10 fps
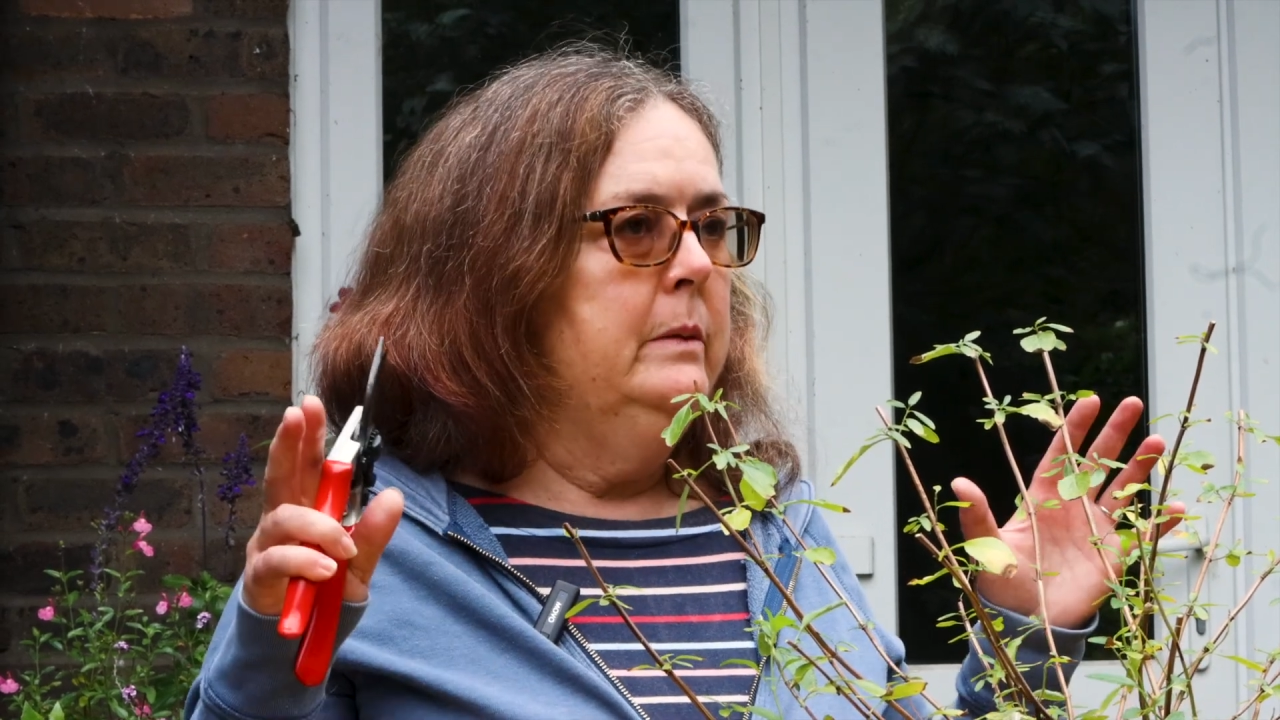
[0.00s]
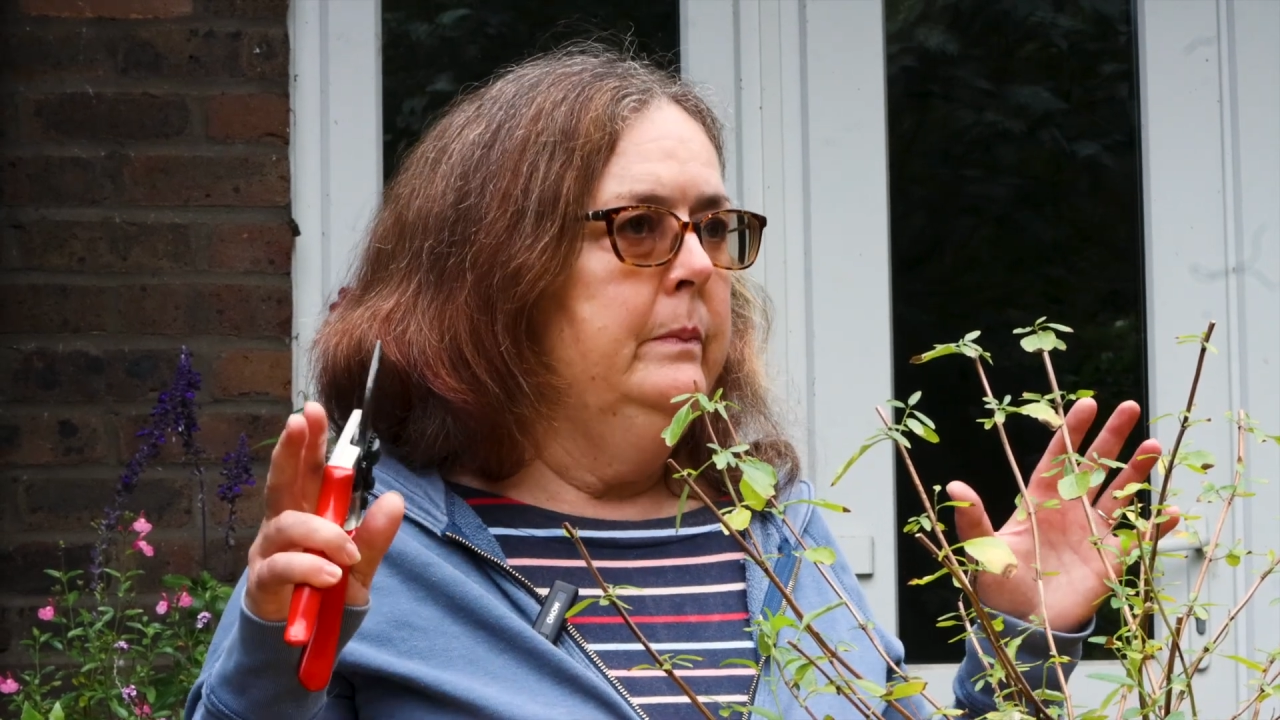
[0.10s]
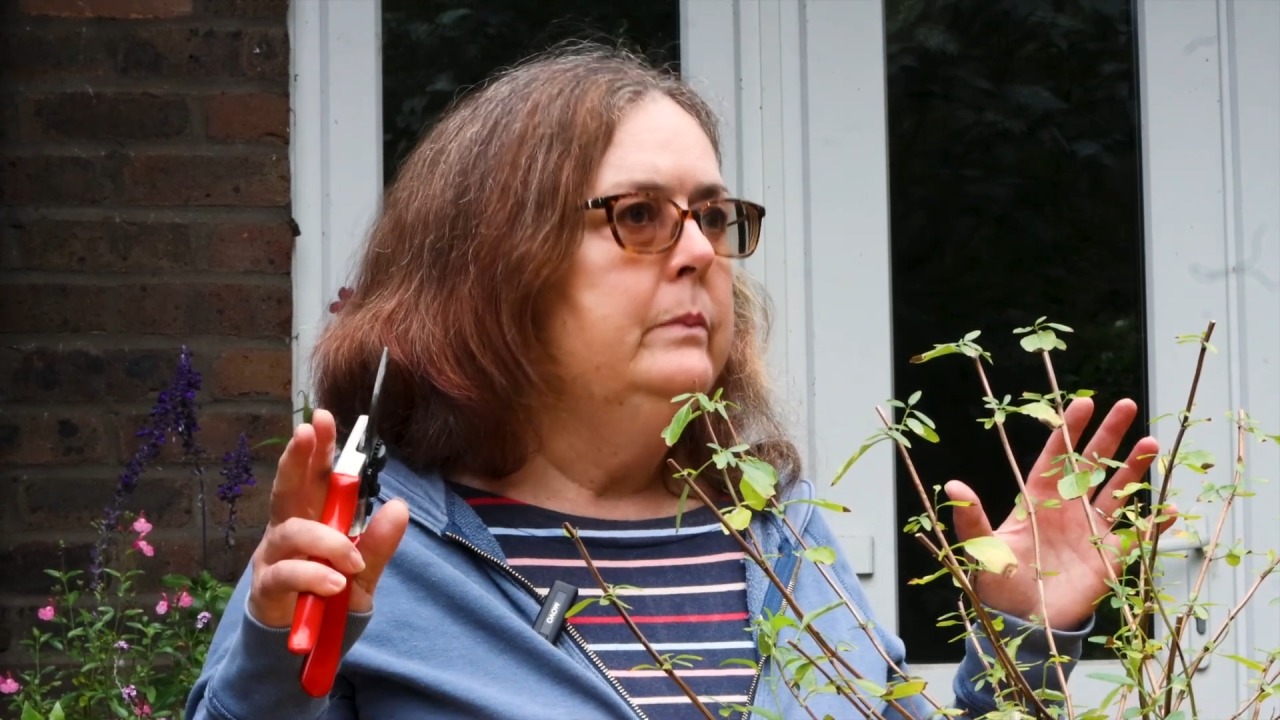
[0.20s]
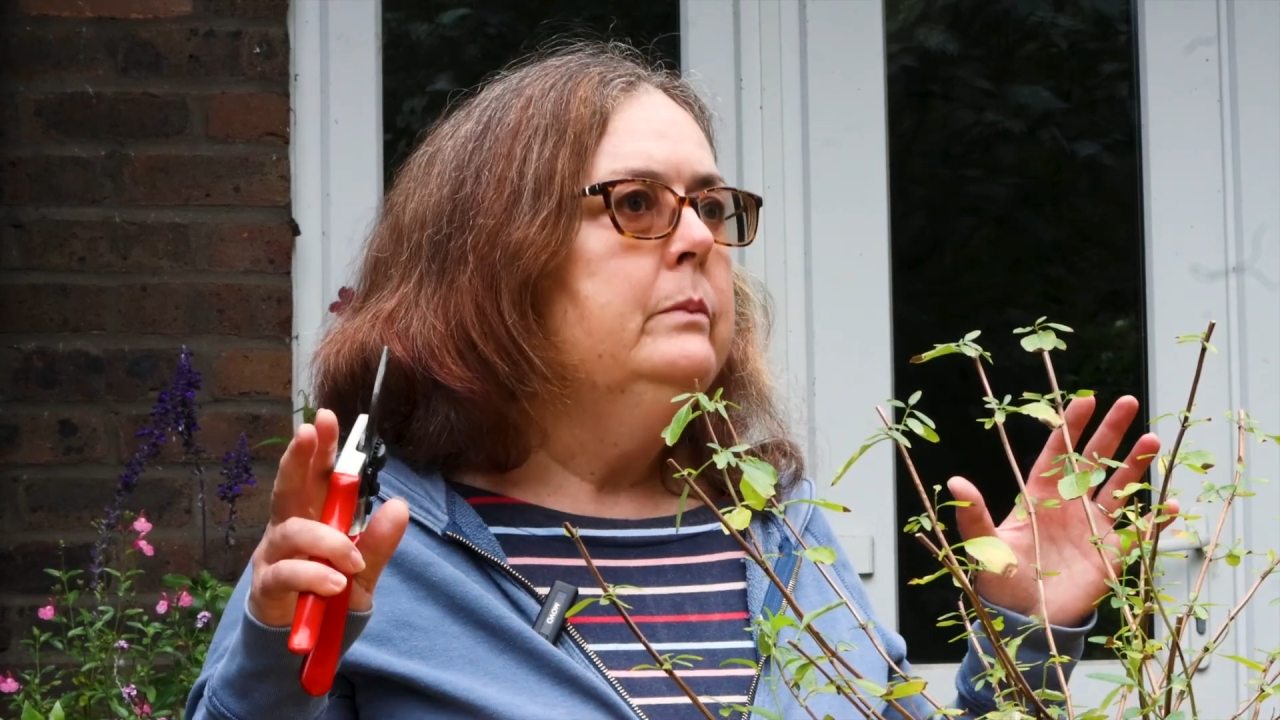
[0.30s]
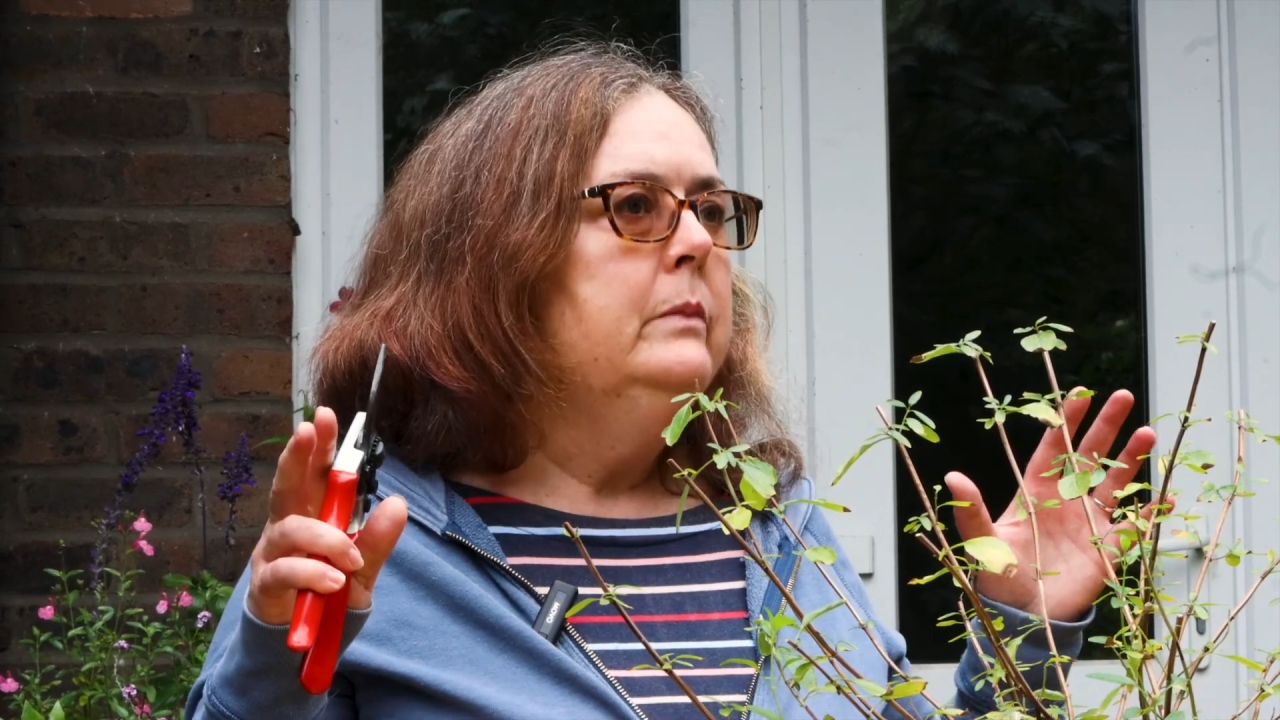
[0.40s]

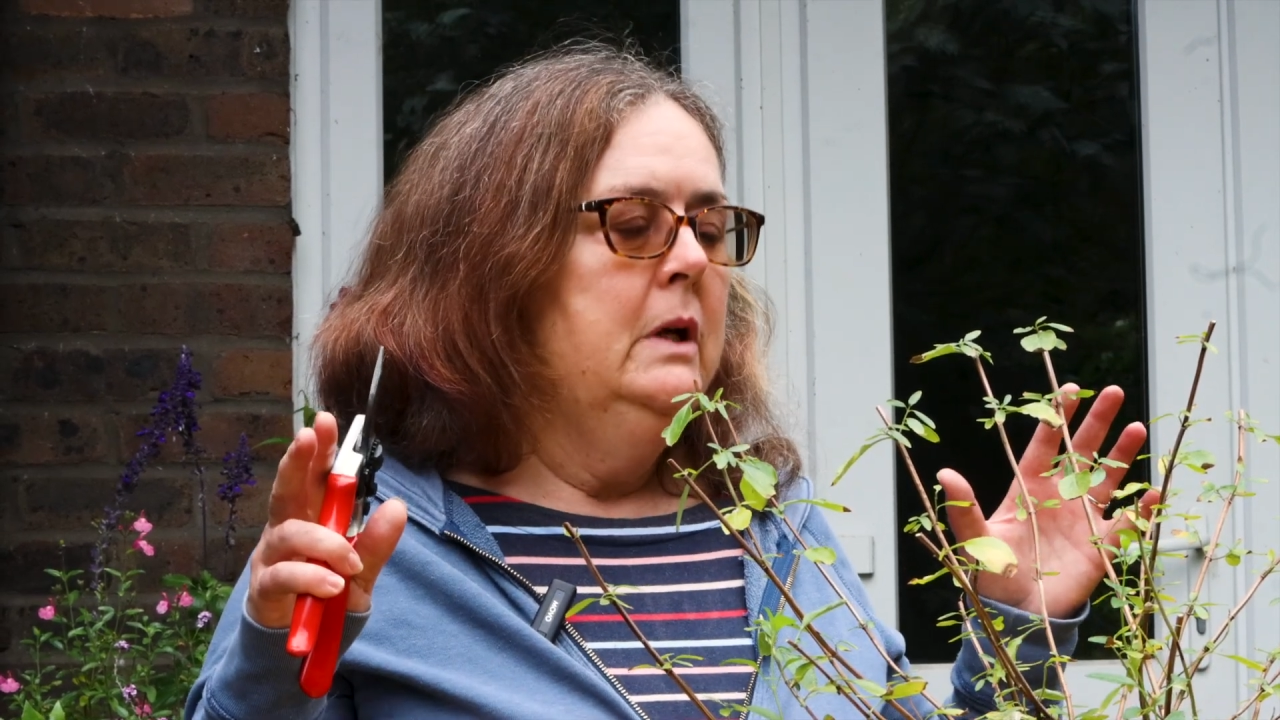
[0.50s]
them